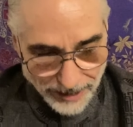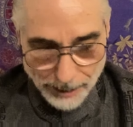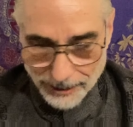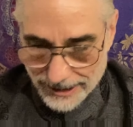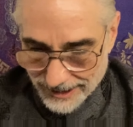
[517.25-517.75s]

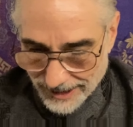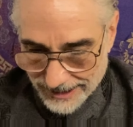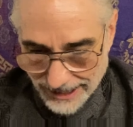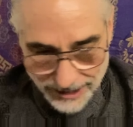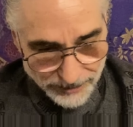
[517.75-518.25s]
read it at
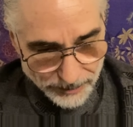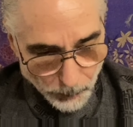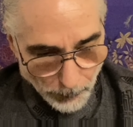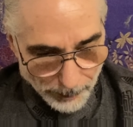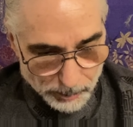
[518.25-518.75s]
the end of it,
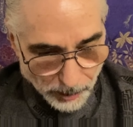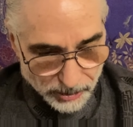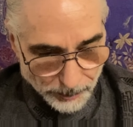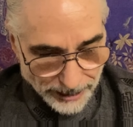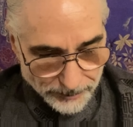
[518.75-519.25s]
what we were supposed
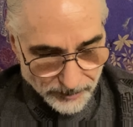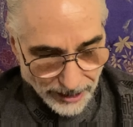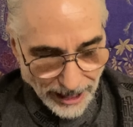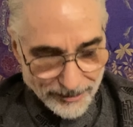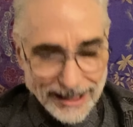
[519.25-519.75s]
to read?
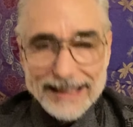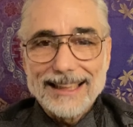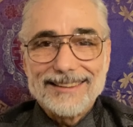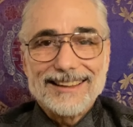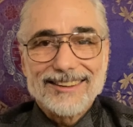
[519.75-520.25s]
I think I
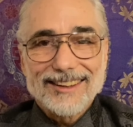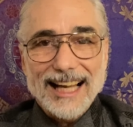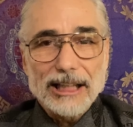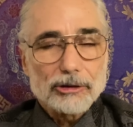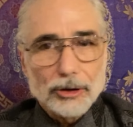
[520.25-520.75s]
did. The
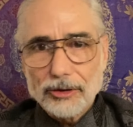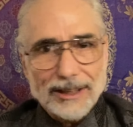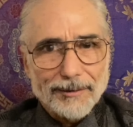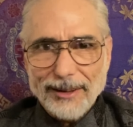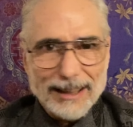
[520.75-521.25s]
underlying truths,
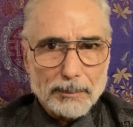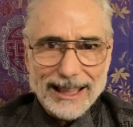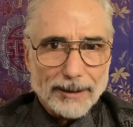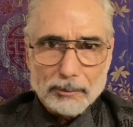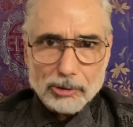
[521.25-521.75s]
everything
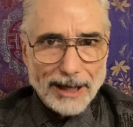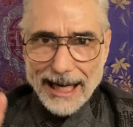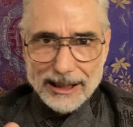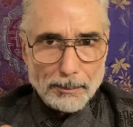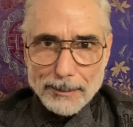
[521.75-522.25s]
being
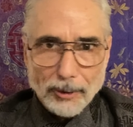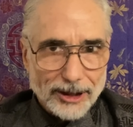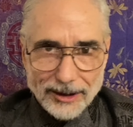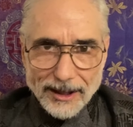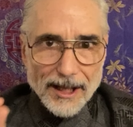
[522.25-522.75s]
abstract, and people
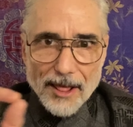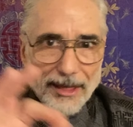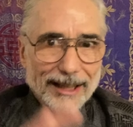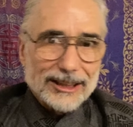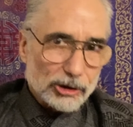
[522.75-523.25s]
can
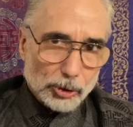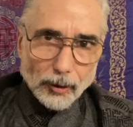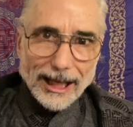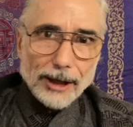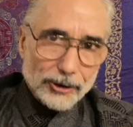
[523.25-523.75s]
then
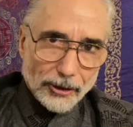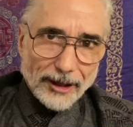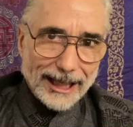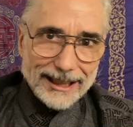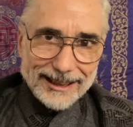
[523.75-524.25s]
control how you
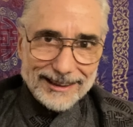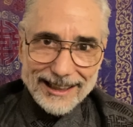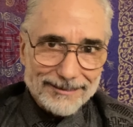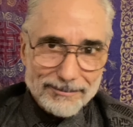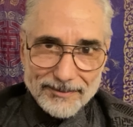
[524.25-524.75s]
think
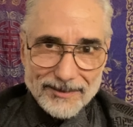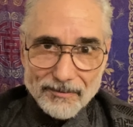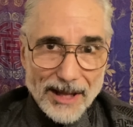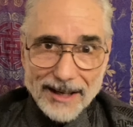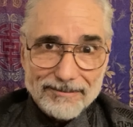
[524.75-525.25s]
and
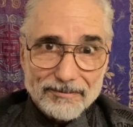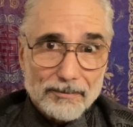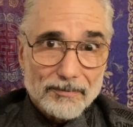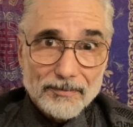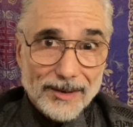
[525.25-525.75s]

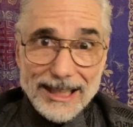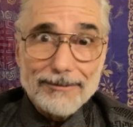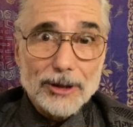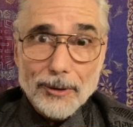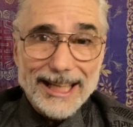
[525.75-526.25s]
leave
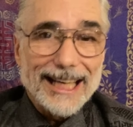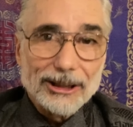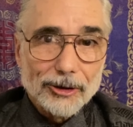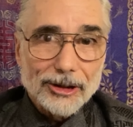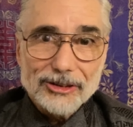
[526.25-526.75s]
you in
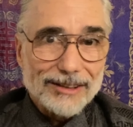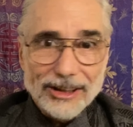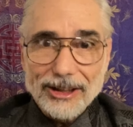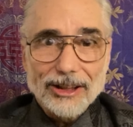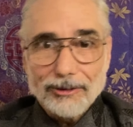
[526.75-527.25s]
ignorance even though
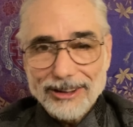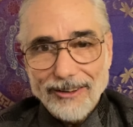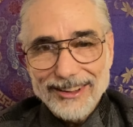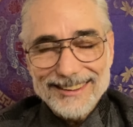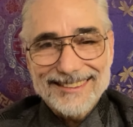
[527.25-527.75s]
you don't
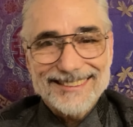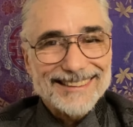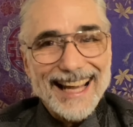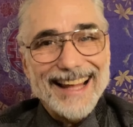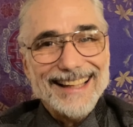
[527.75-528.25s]
know it.
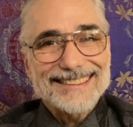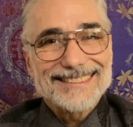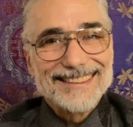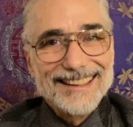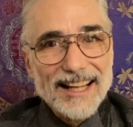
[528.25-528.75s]

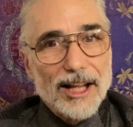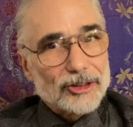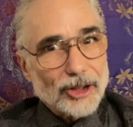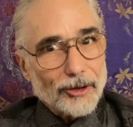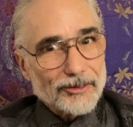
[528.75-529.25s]

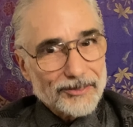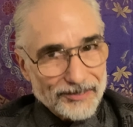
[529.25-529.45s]
So